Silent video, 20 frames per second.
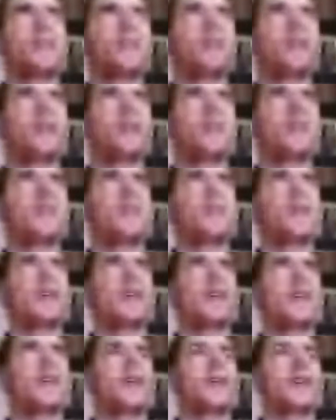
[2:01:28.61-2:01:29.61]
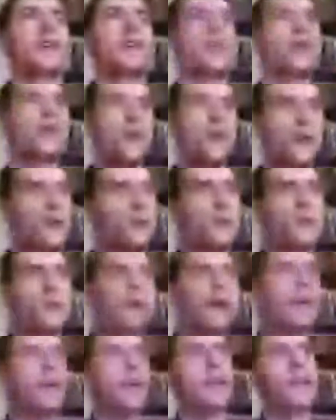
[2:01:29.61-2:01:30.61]
going to be like
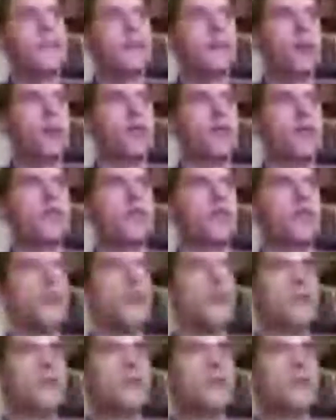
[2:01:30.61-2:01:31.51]
ready for.